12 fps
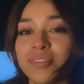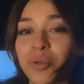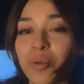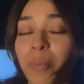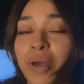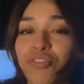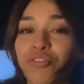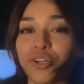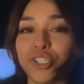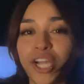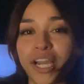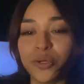my
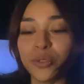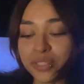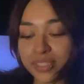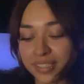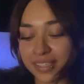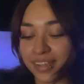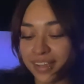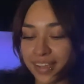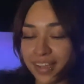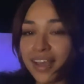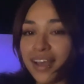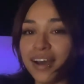first child.
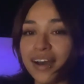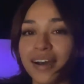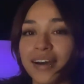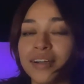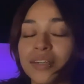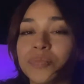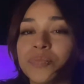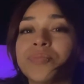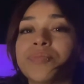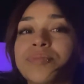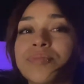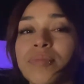
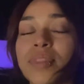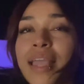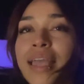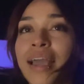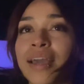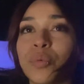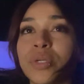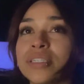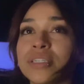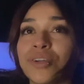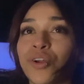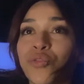And we
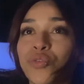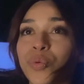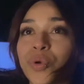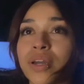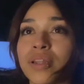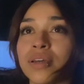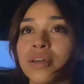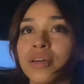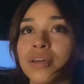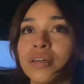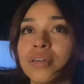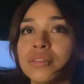didn't know if we were
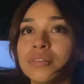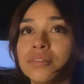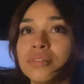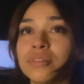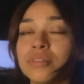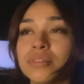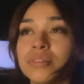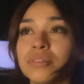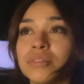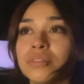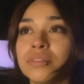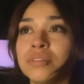gonna,
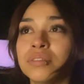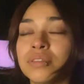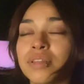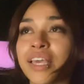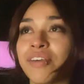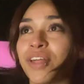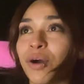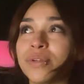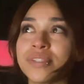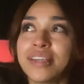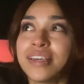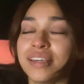like, if that
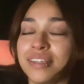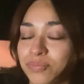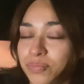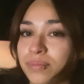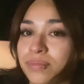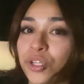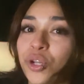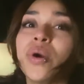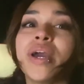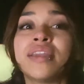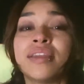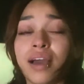was it, you know?
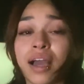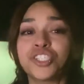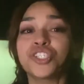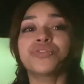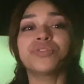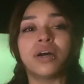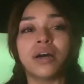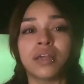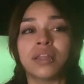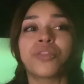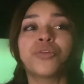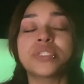And I just,
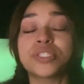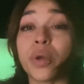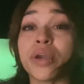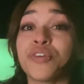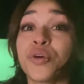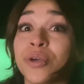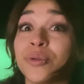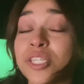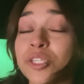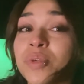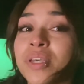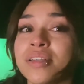another reason why I felt guilty
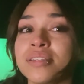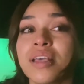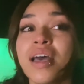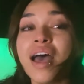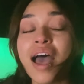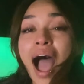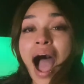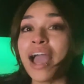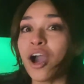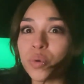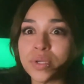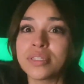is because
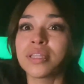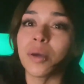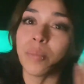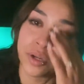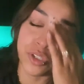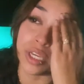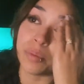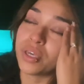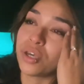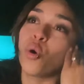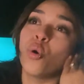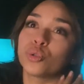I always think about Jay
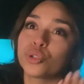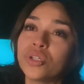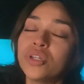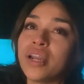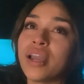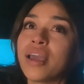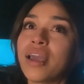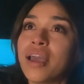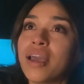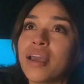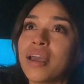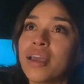being older,
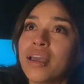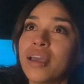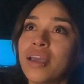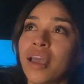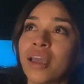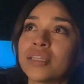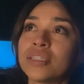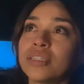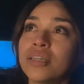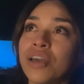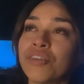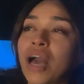
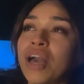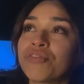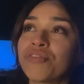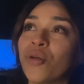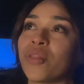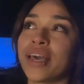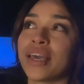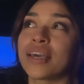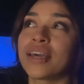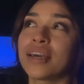and I felt like